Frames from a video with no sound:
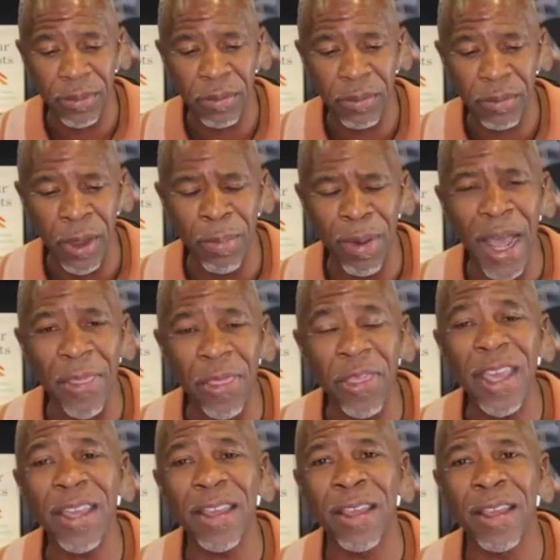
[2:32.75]
But I think
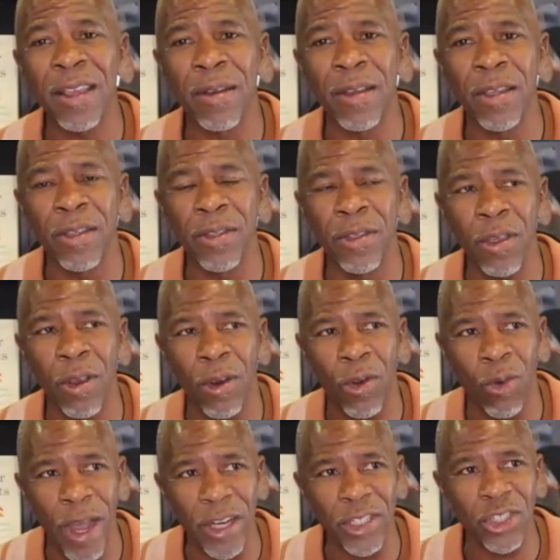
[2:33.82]
your
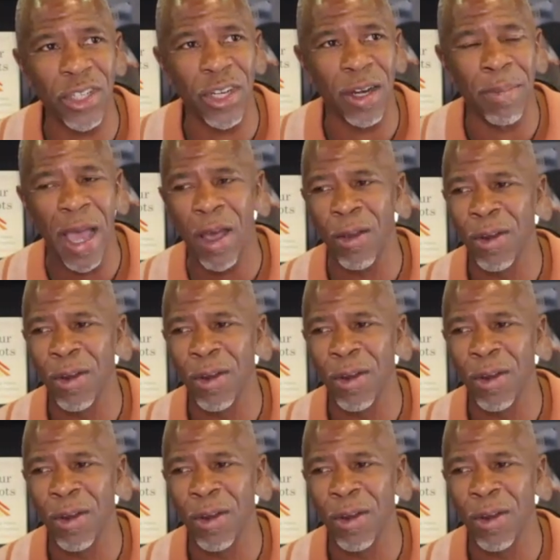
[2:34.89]
question about